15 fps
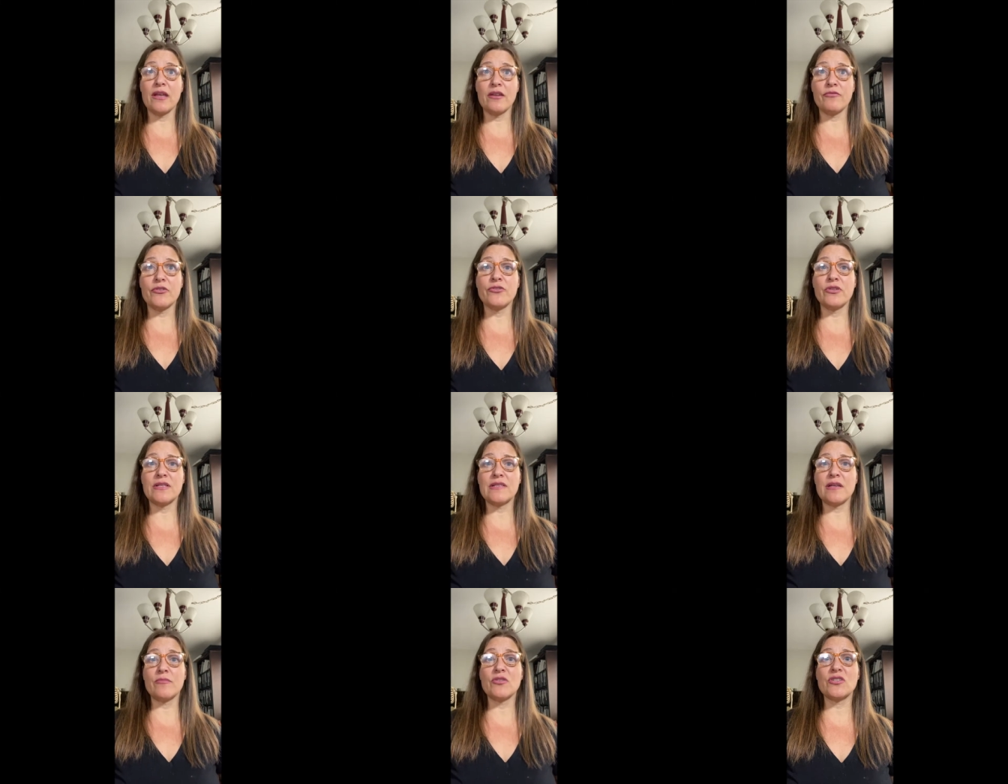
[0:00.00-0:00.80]
And if you're doing
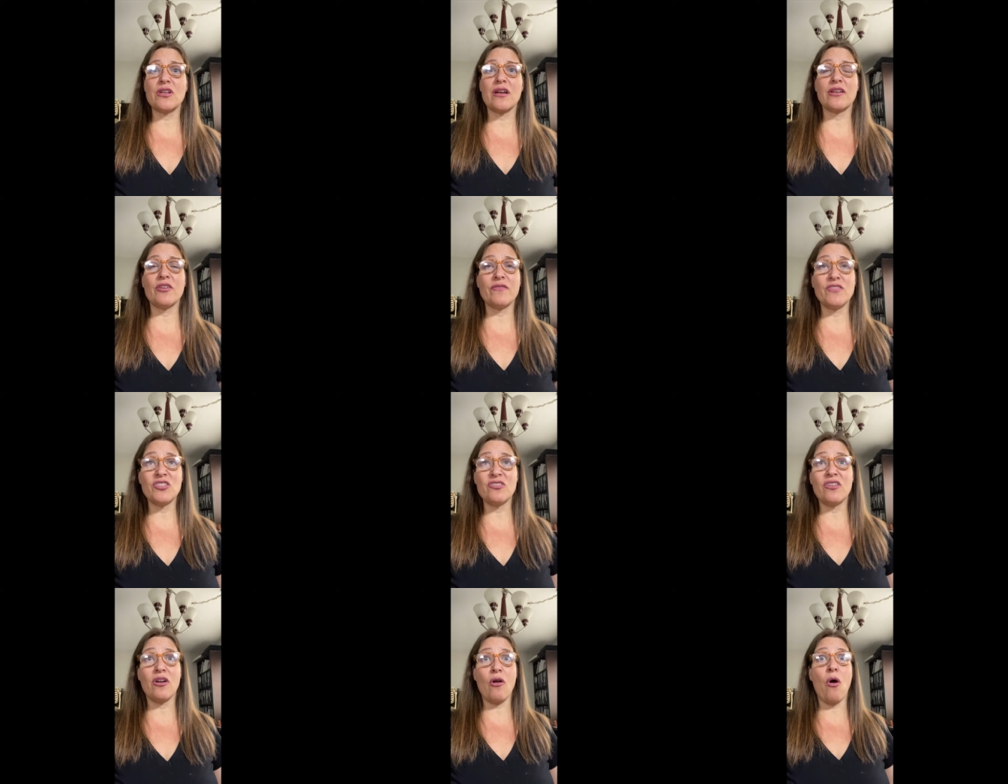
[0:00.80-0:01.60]
summer stock, you have to do
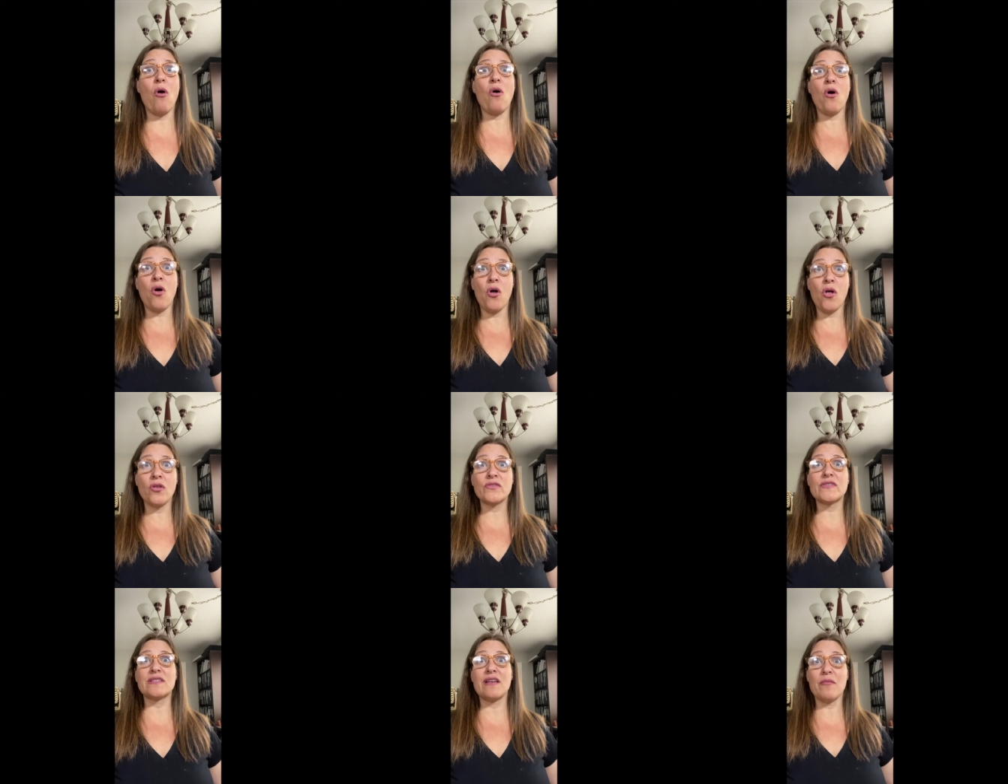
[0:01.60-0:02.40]
that all
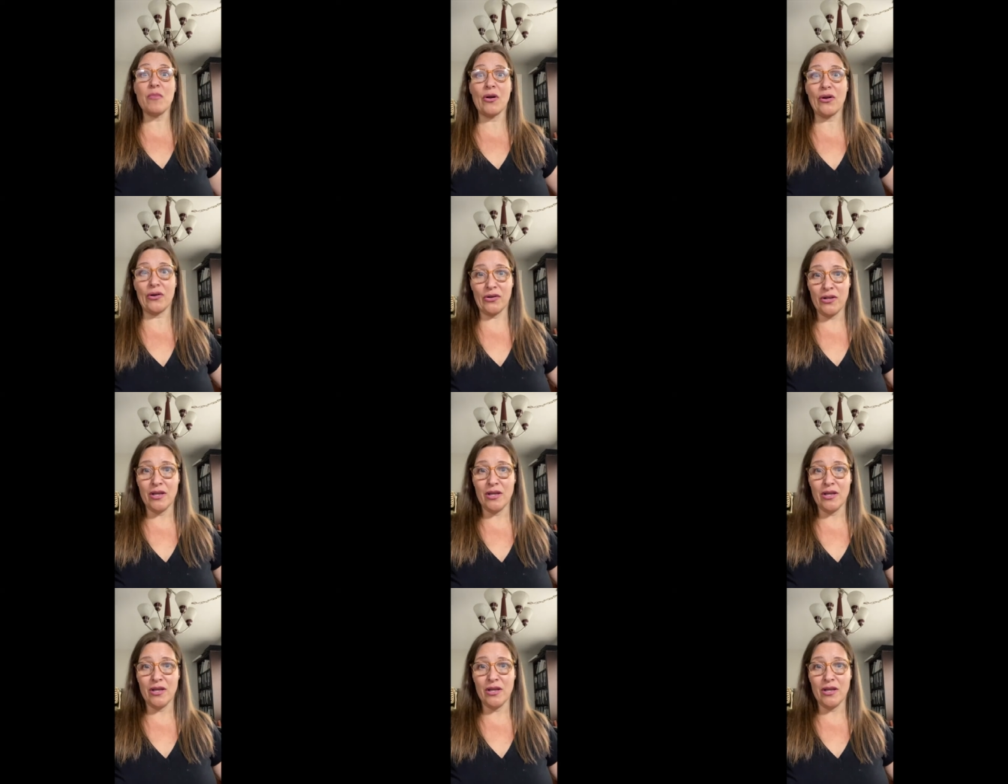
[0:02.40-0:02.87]
summer